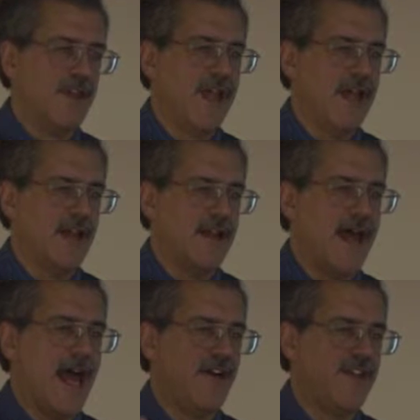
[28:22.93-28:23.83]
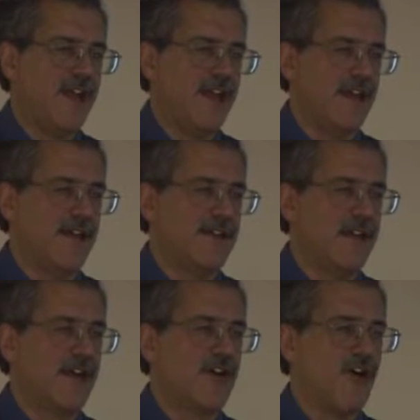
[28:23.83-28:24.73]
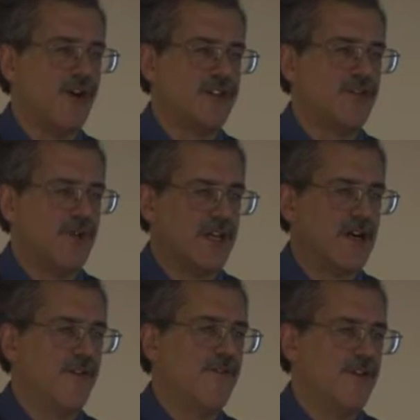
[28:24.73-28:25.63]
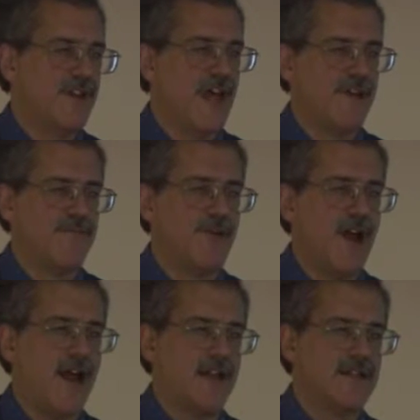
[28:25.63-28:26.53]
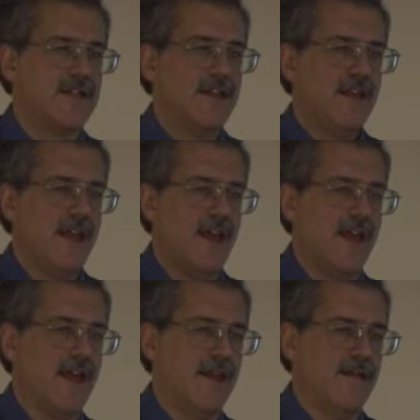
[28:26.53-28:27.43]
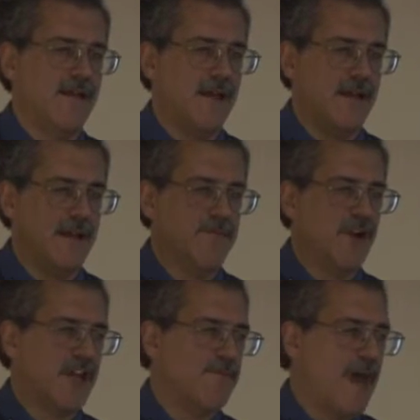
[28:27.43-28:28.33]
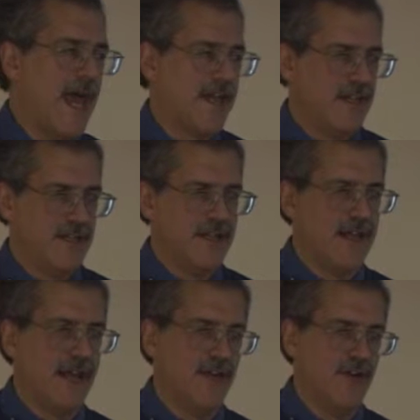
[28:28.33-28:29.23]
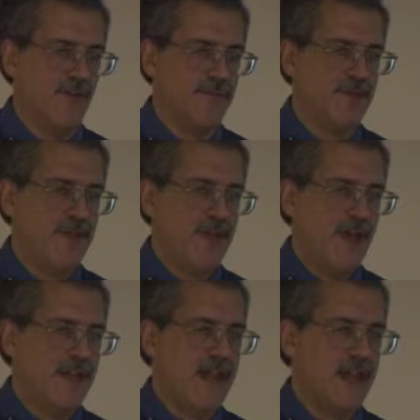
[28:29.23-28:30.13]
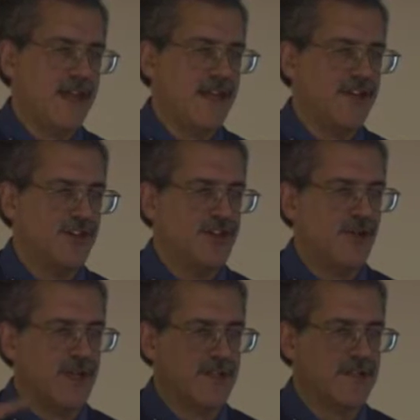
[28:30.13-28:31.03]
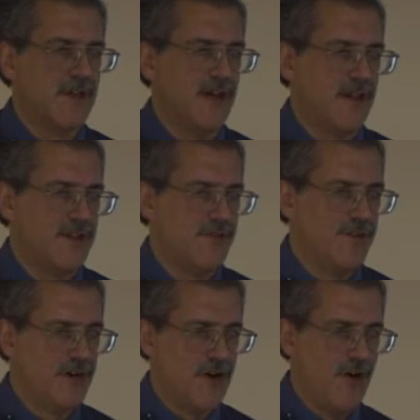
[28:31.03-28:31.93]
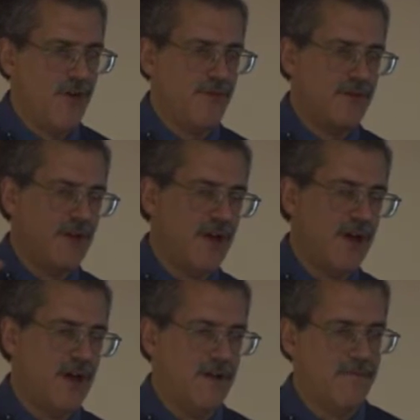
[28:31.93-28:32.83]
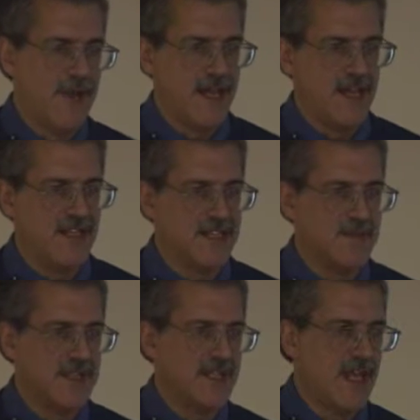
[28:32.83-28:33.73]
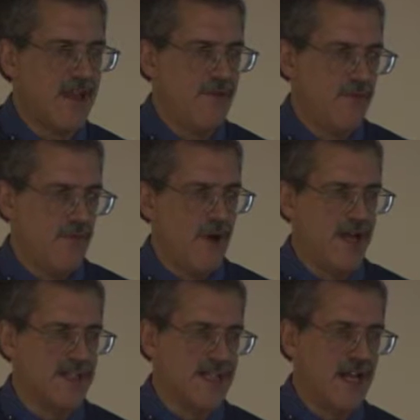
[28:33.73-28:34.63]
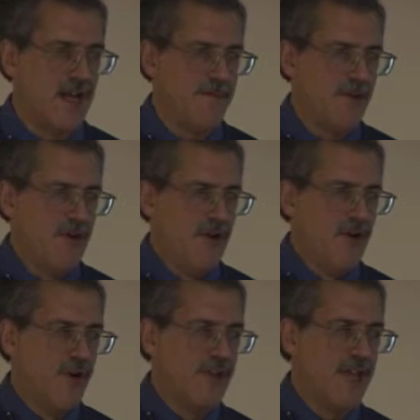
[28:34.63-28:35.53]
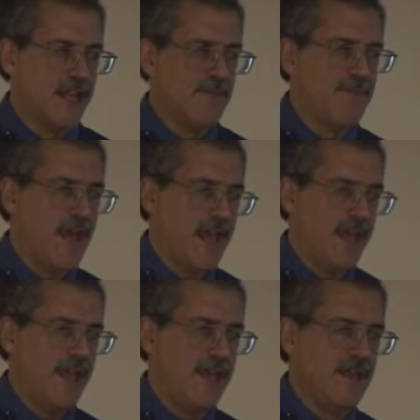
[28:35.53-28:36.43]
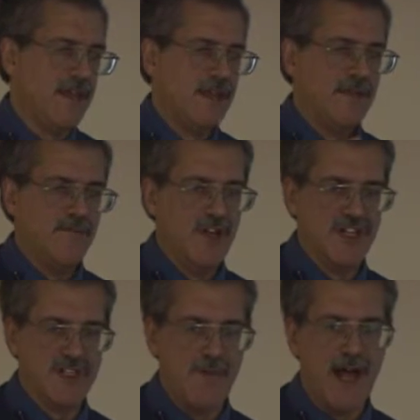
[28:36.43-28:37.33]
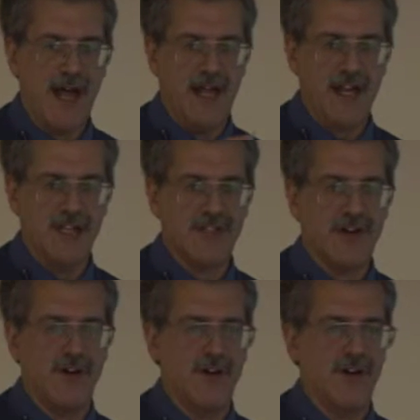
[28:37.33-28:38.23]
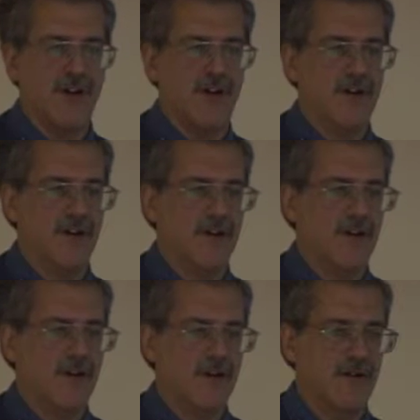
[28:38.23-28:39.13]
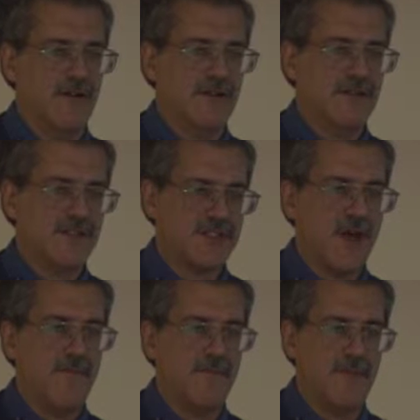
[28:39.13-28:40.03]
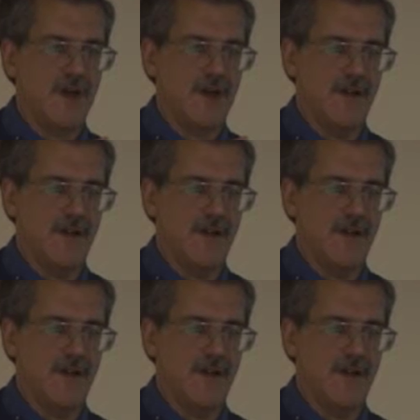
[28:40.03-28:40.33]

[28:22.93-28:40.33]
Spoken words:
plan on how they're going to recover that product and bring it back into that loop. And they can either do it through their own mechanisms that they want to set up, or they can pay municipalities or some